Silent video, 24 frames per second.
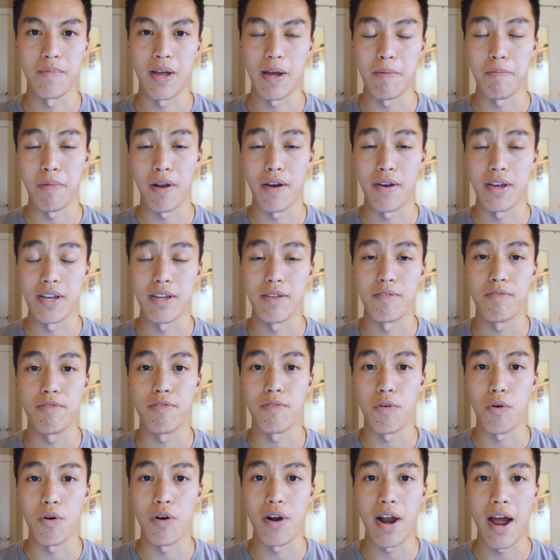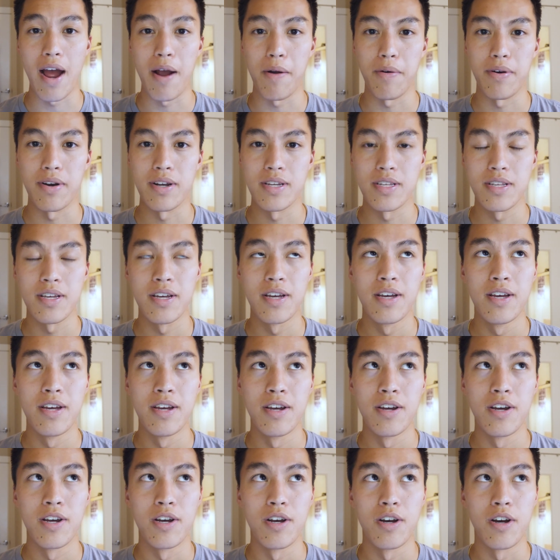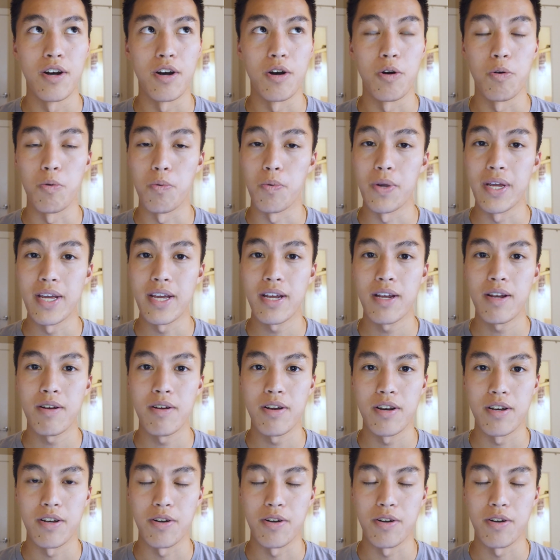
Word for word: I probably did four hours a week